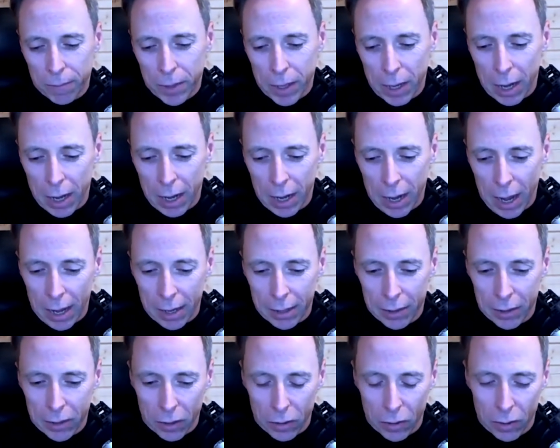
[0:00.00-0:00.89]
and
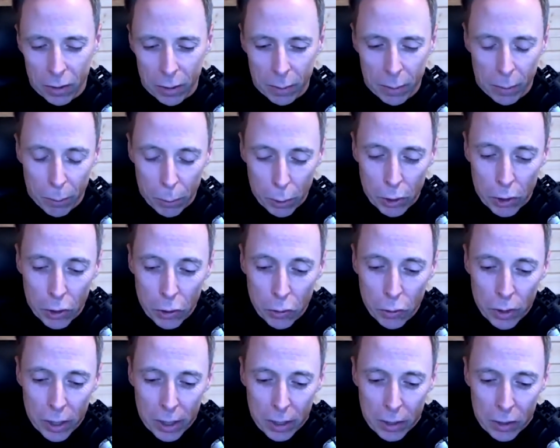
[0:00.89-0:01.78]
do
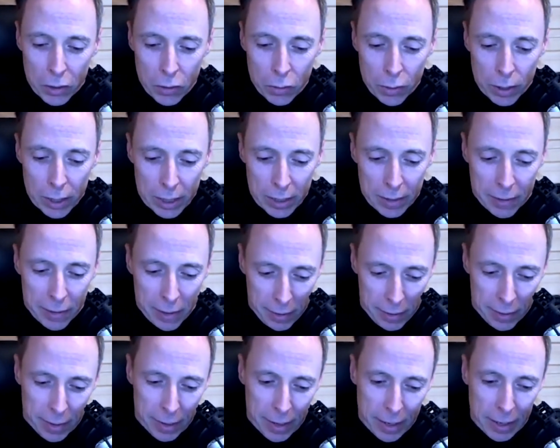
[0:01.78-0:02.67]
it
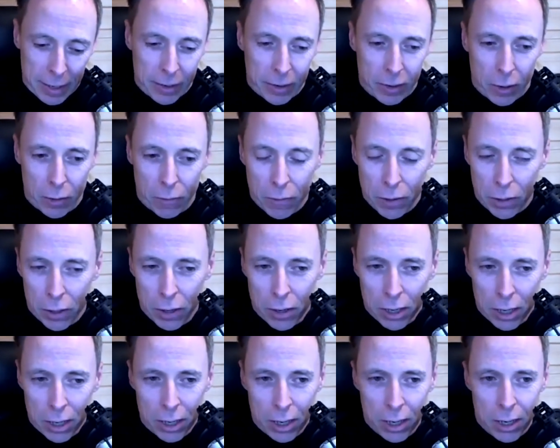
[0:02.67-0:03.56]
consistently. So if you're going
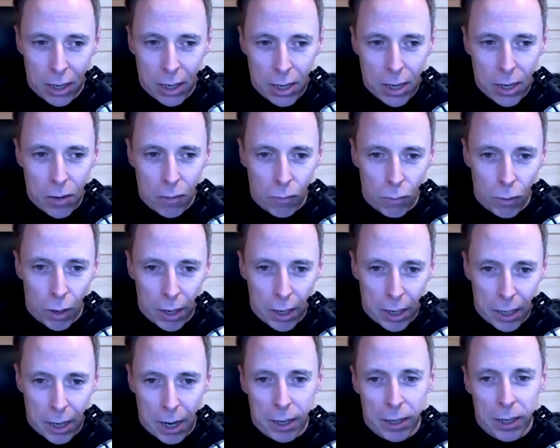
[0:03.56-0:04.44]
to write an
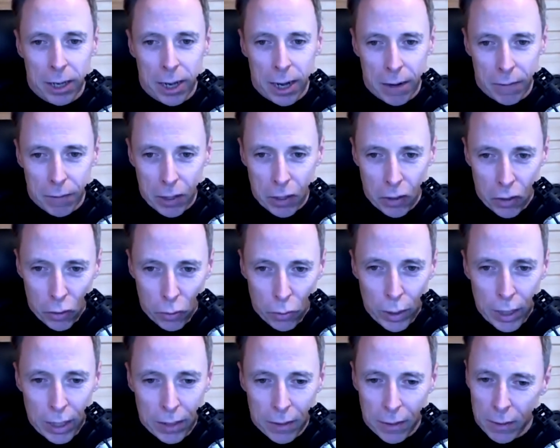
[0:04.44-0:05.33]
article every 2
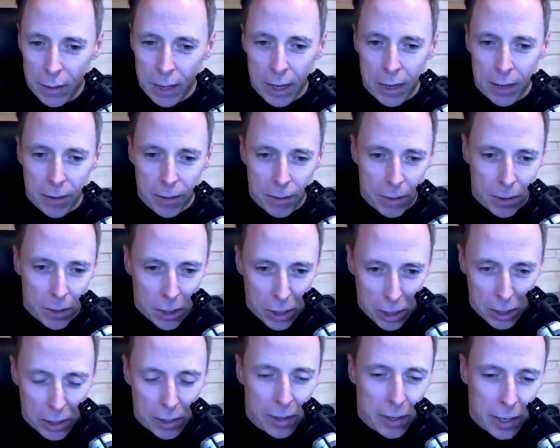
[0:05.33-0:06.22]
weeks, then
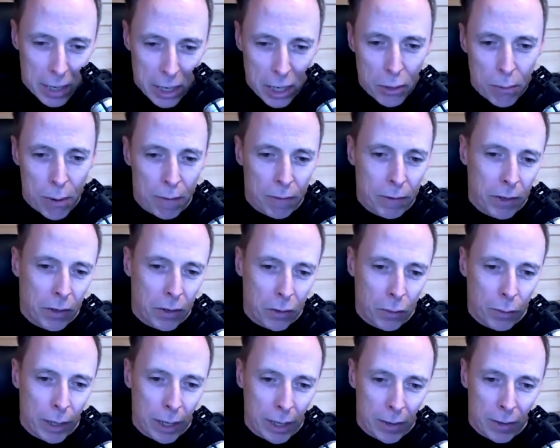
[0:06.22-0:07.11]
continue every 2
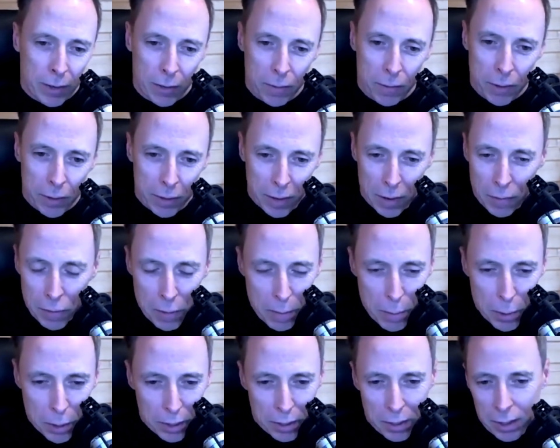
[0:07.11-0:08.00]
weeks. Or if it's every
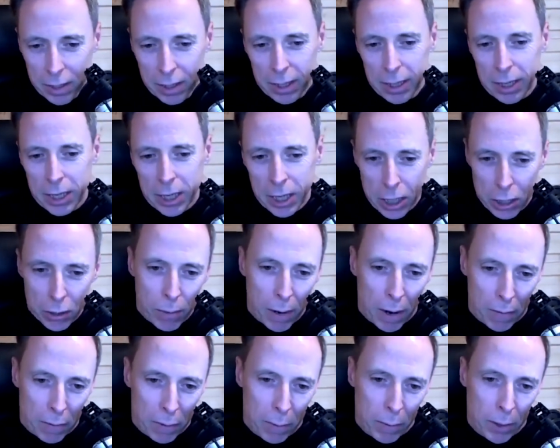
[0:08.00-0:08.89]
month, continue
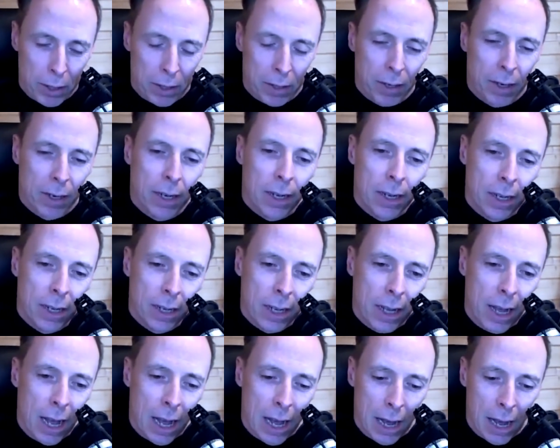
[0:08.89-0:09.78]
every month.
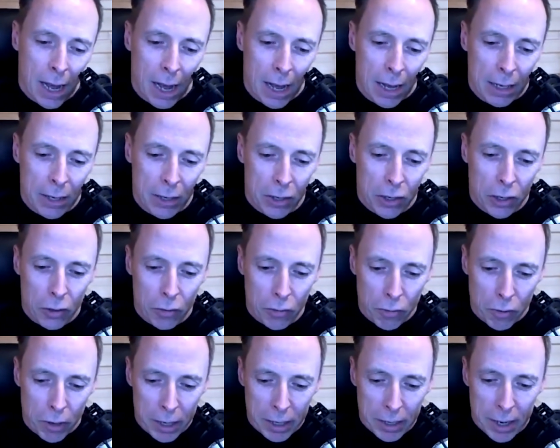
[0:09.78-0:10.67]
And don't
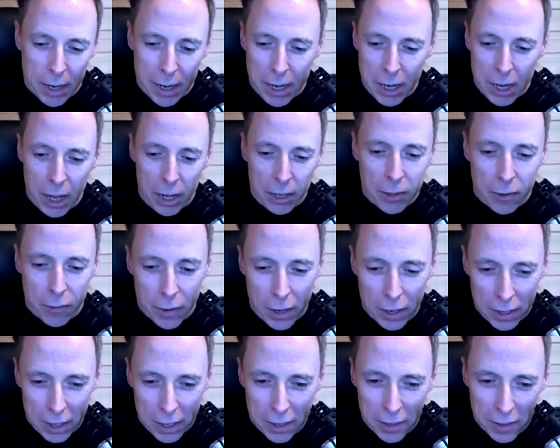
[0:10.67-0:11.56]
write lots of
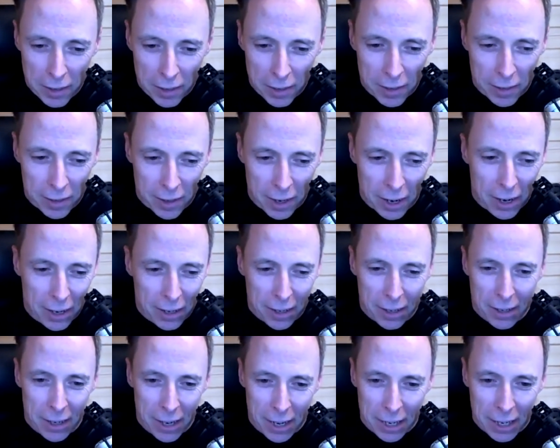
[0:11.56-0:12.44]
articles at the start
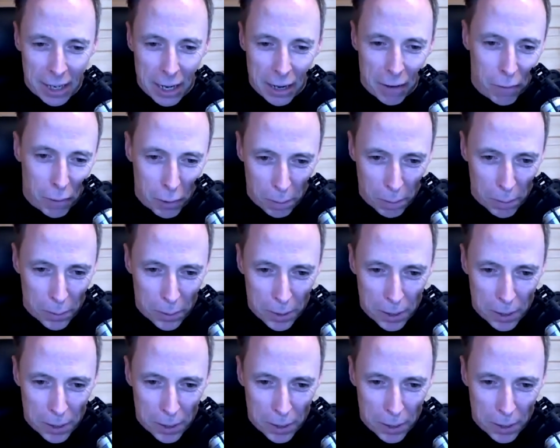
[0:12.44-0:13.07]
and then give up.